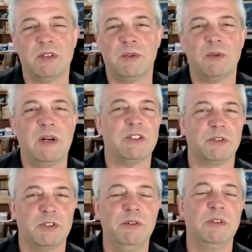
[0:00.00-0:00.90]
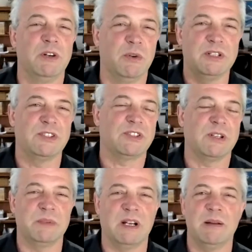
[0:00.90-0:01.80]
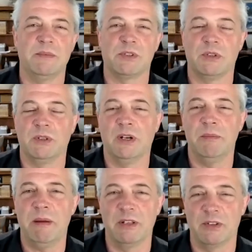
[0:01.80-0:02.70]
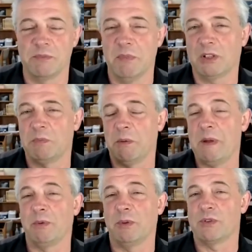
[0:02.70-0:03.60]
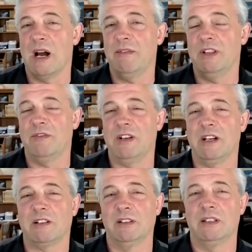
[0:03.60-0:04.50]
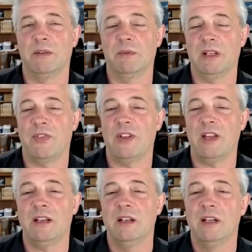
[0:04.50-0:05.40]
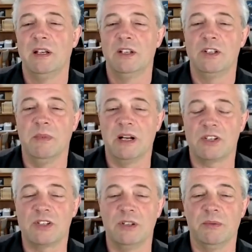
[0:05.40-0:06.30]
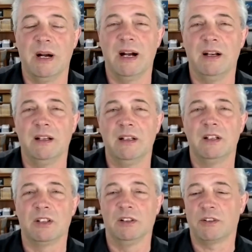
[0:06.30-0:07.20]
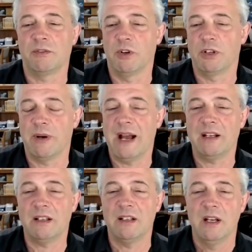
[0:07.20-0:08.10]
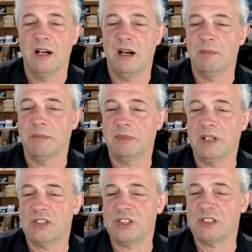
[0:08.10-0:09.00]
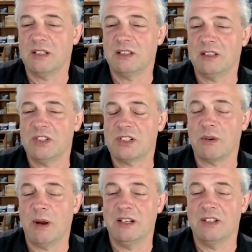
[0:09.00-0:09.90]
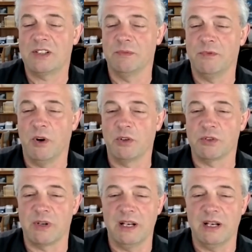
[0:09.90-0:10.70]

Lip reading: quite so tuned to noises sometimes, or maybe there's multiple people driving the vehicle and didn't really think too much to look further at it. Let's just right into some photos right